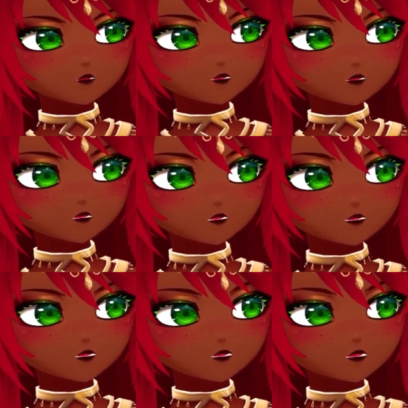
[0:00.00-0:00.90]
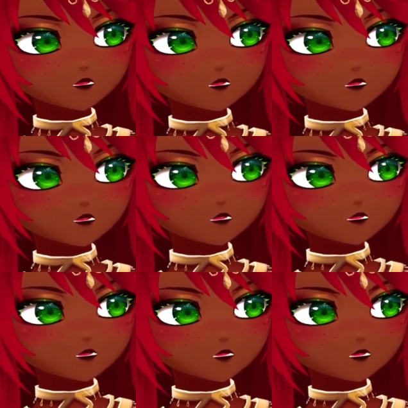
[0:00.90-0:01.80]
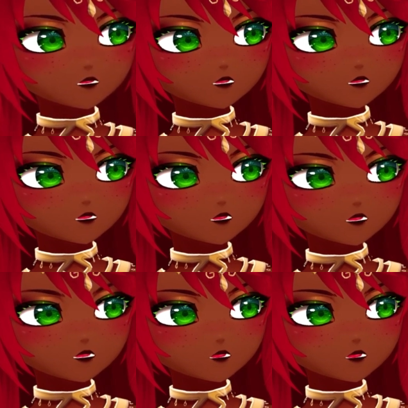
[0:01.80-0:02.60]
[no speech]